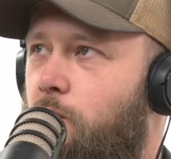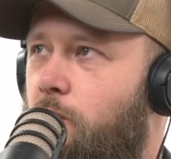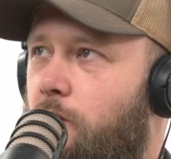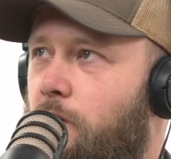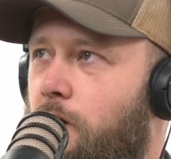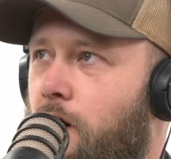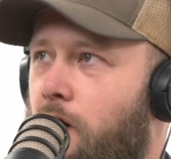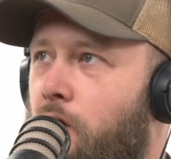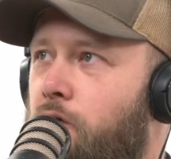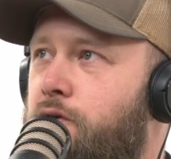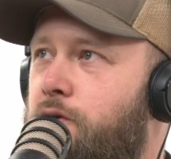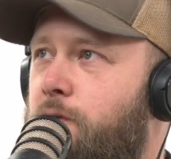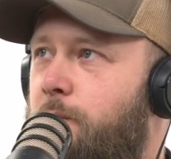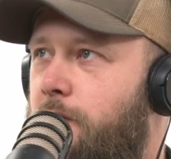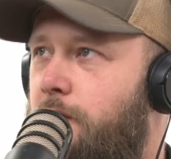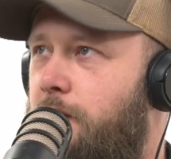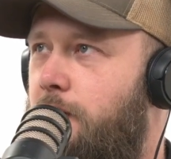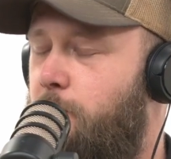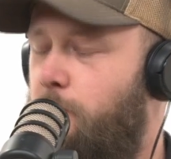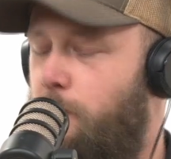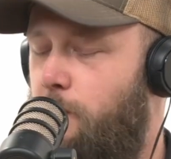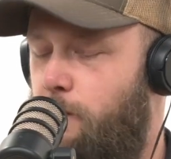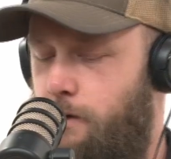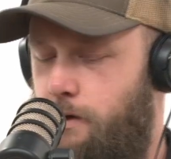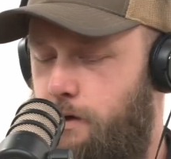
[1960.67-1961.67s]
ultimately
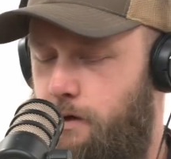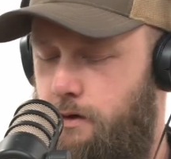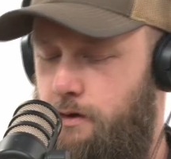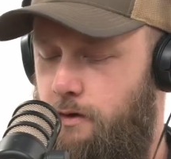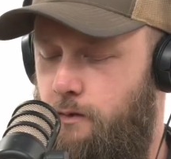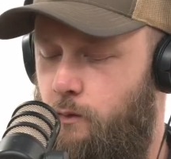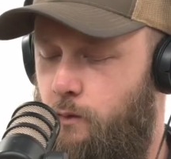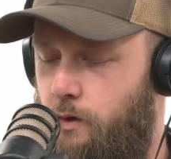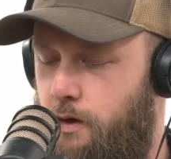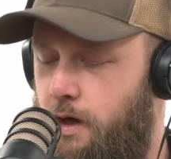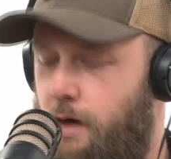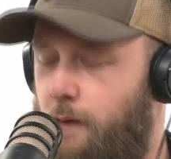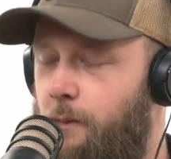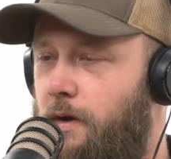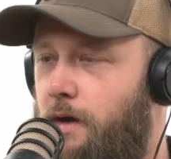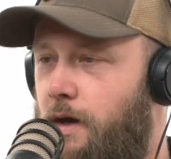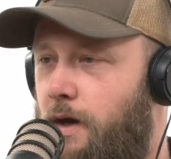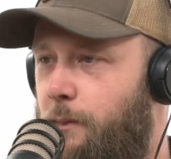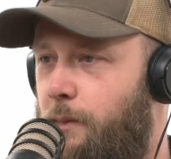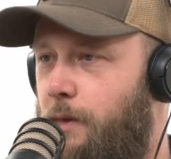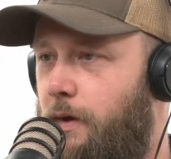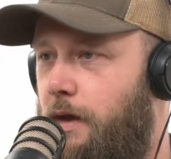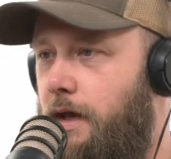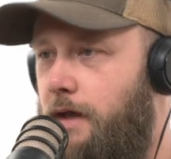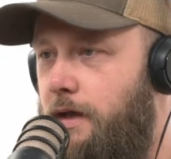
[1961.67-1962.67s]
what we're we're coming
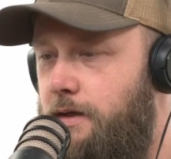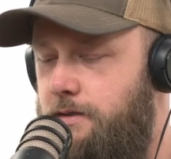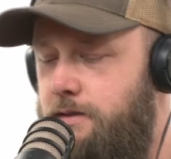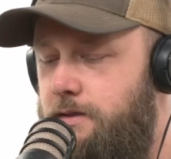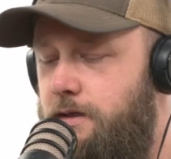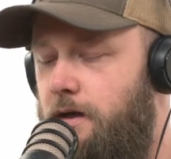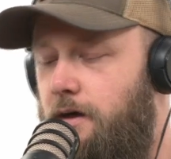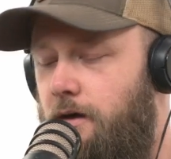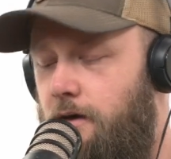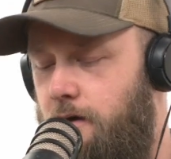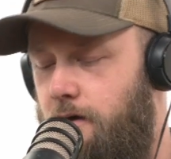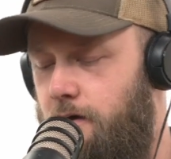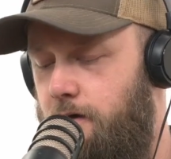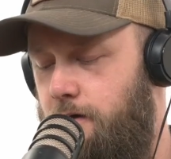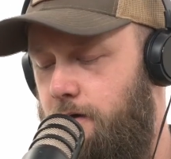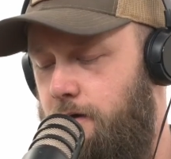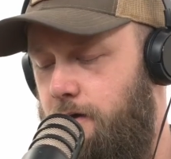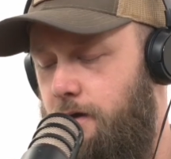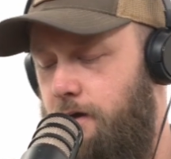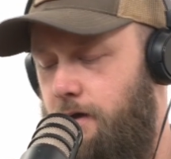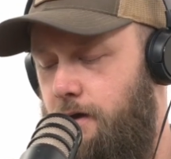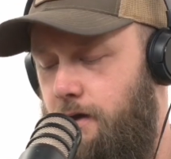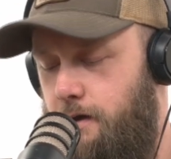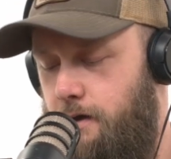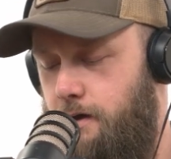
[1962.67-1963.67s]
up against here
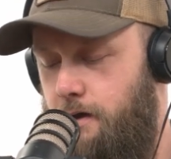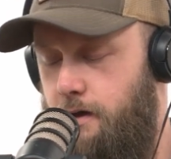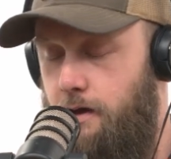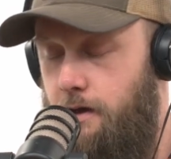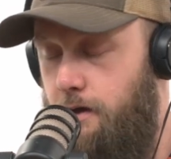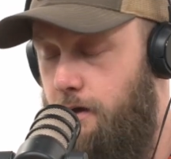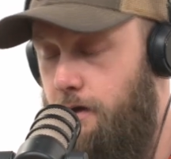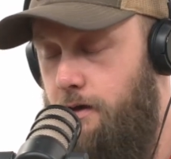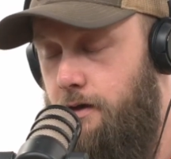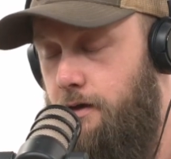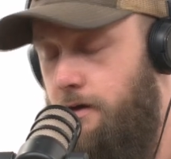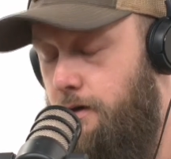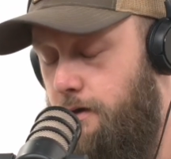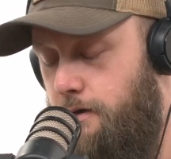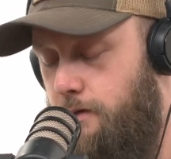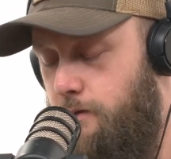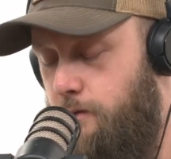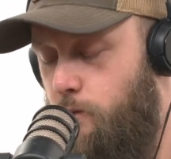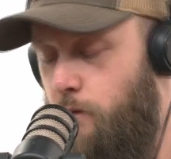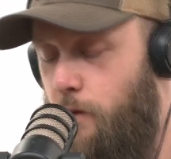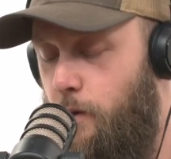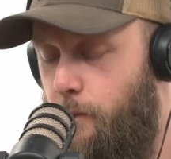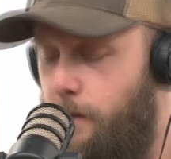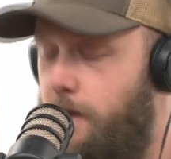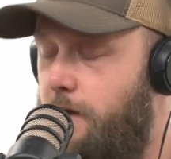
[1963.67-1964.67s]
and
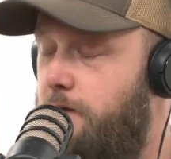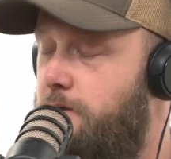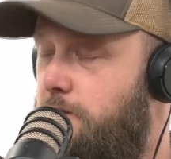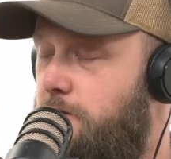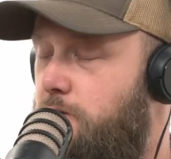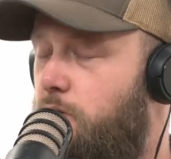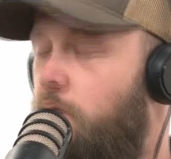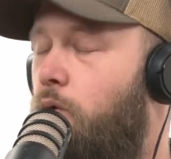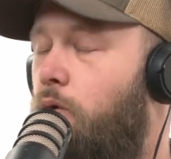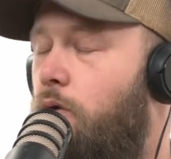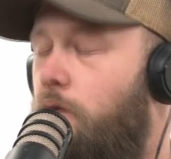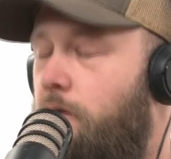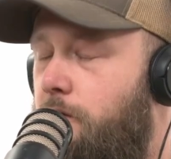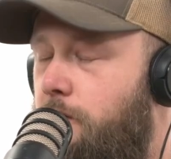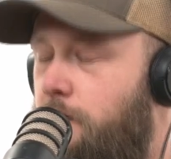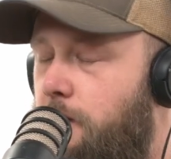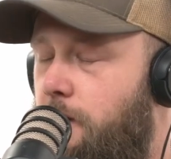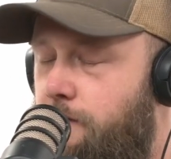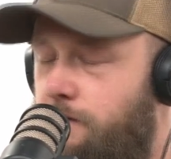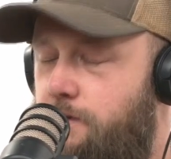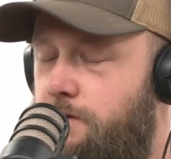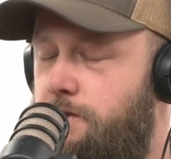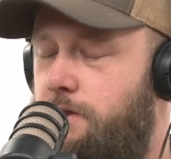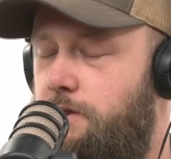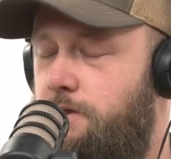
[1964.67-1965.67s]
what makes this whole
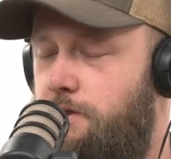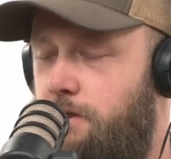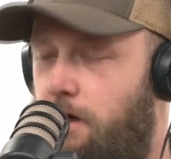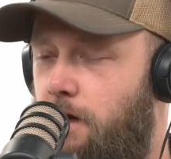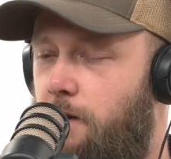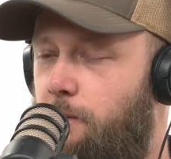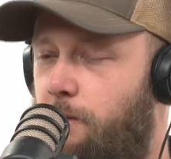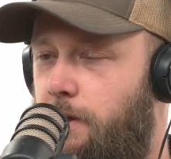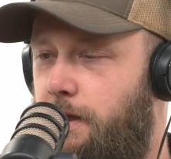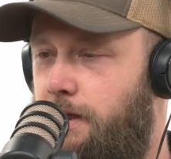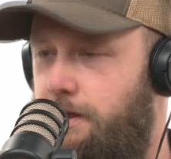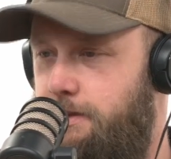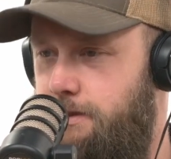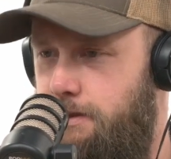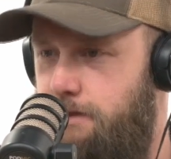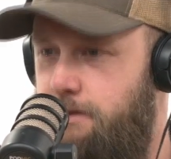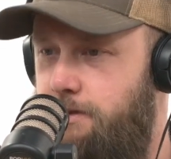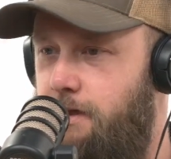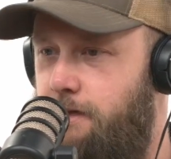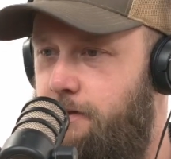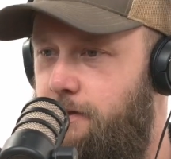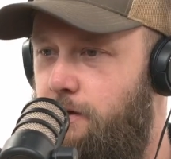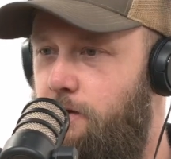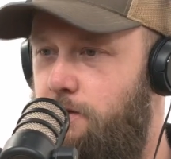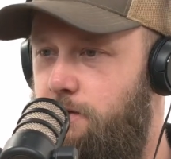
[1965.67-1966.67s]
conversation complex is
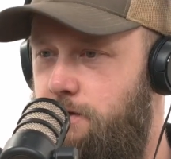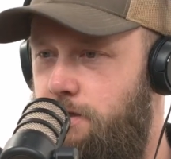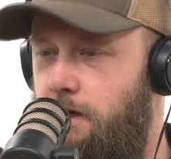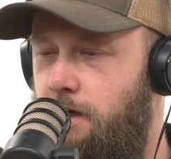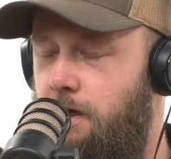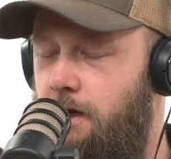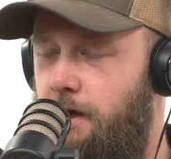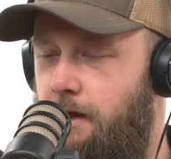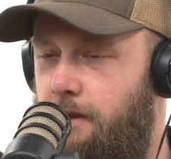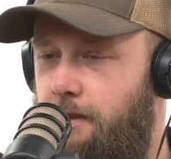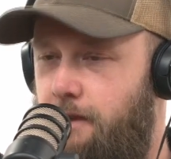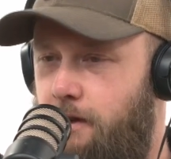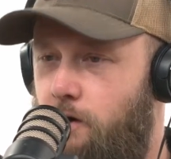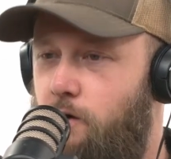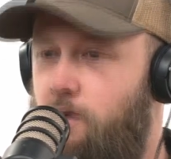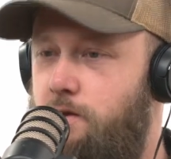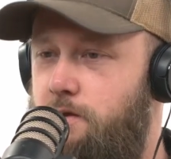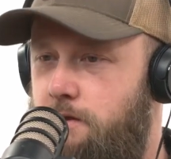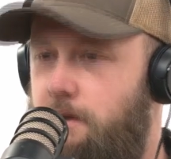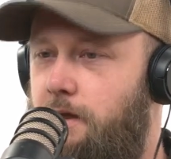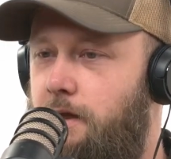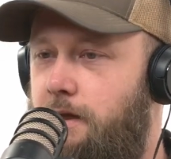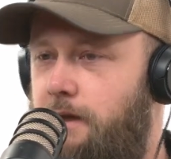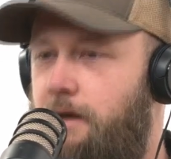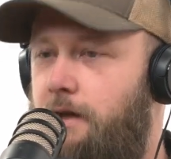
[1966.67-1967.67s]
that there's there is
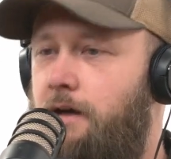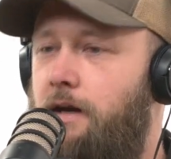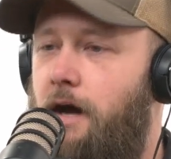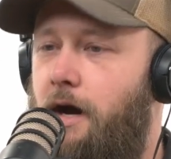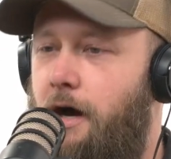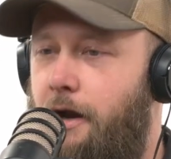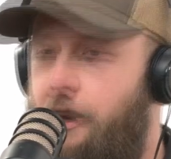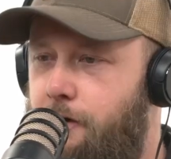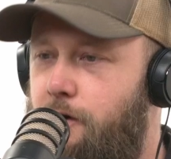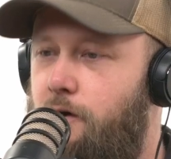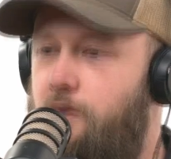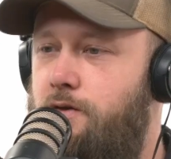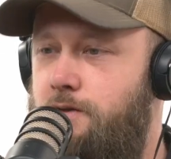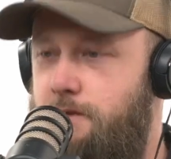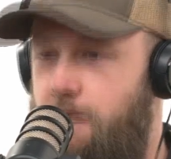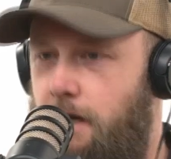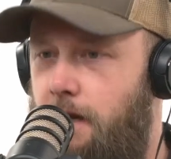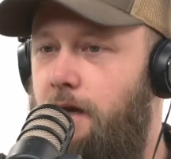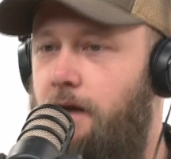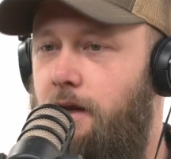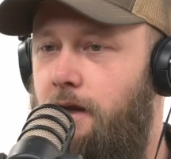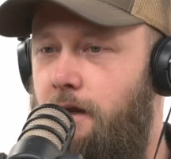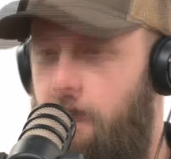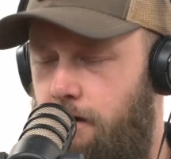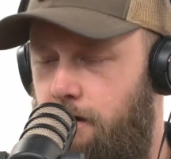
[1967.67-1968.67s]
like an
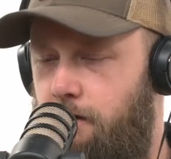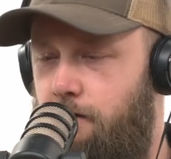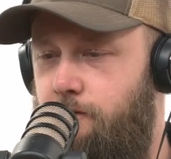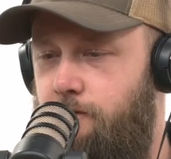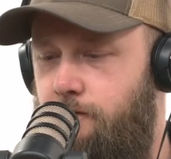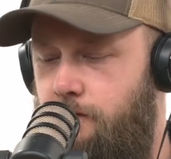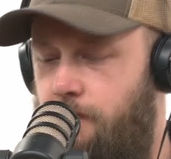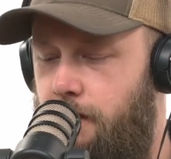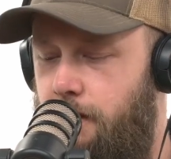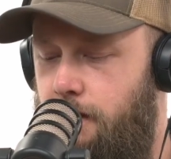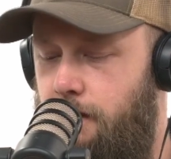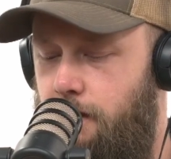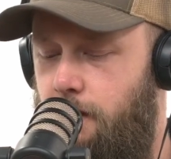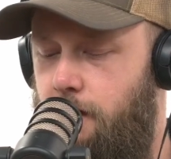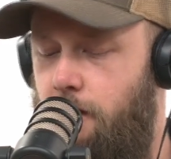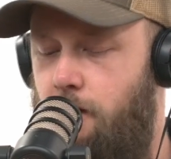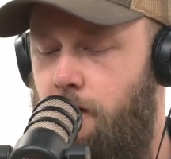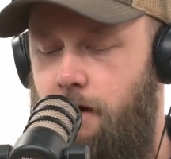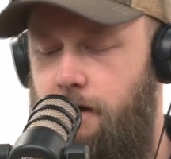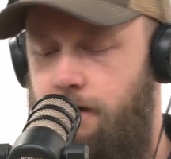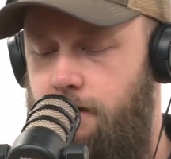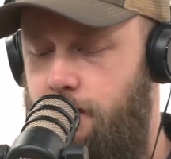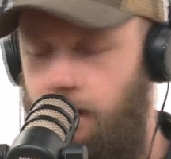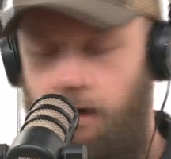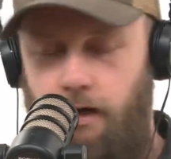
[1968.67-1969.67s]
understanding of like our
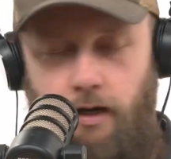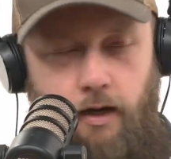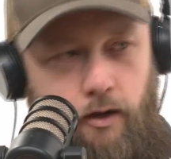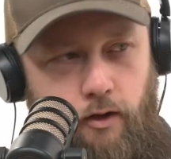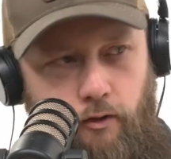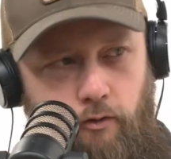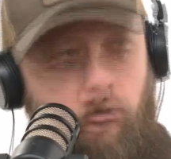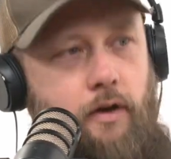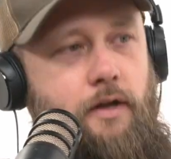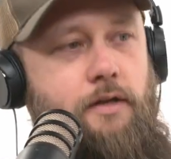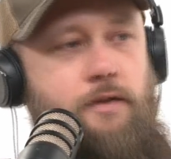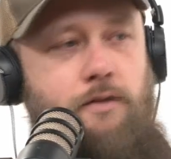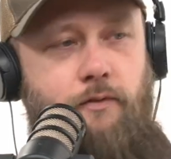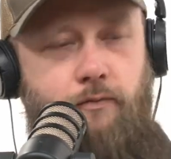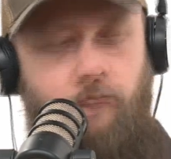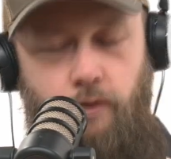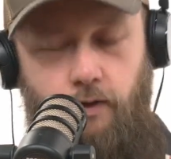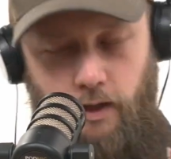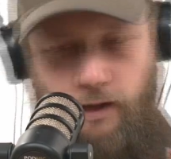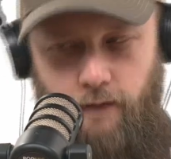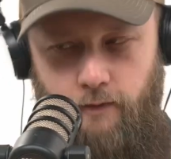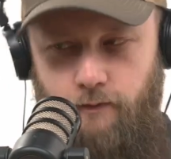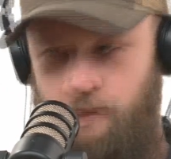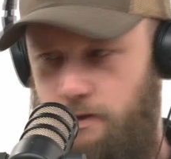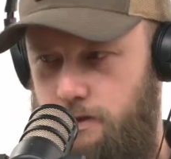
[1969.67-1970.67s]
identity in Christ, the
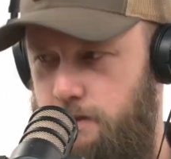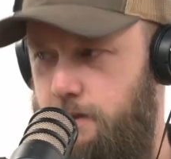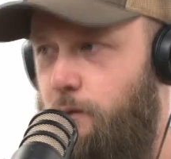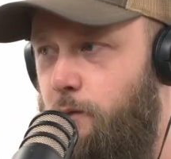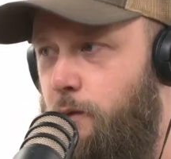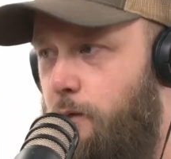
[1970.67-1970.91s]
forgiveness that we